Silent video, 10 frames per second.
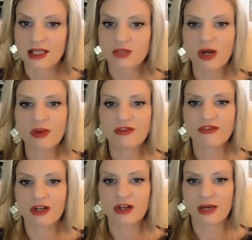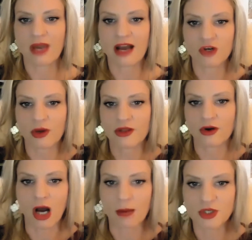It's when we feel like we have no
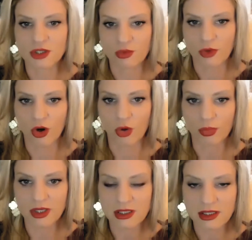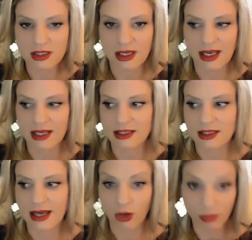other options and we're hopeless and
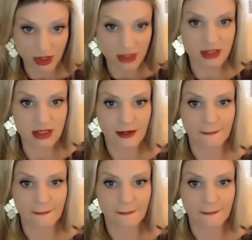helpless.